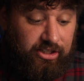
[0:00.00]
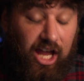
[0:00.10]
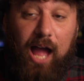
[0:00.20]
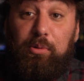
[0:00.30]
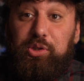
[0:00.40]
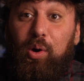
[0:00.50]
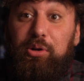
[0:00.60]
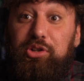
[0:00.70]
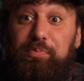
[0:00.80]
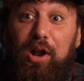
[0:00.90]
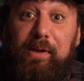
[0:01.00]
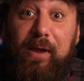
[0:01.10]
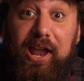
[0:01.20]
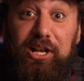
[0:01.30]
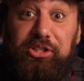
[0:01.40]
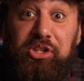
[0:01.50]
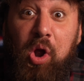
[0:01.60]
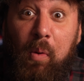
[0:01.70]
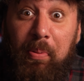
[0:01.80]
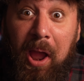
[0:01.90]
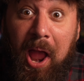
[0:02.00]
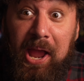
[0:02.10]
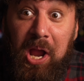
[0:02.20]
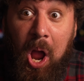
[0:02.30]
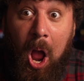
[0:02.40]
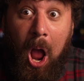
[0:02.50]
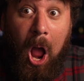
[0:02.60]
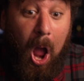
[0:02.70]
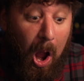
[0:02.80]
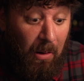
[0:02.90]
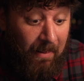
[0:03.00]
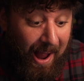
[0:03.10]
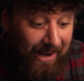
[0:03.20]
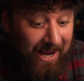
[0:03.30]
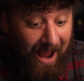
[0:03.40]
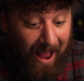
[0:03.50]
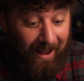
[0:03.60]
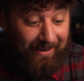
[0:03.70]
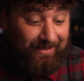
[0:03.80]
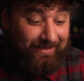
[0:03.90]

Us guy was one who spray painted Snoopy. Oh my God.